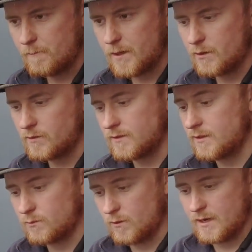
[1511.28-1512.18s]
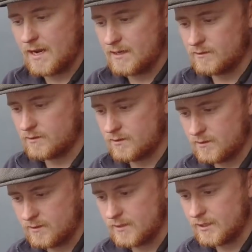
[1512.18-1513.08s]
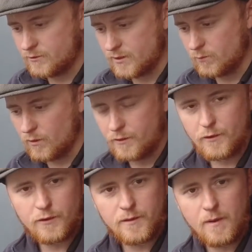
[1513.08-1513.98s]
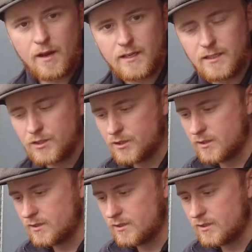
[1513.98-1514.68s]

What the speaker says: because this one has literally 1/3 the mileage.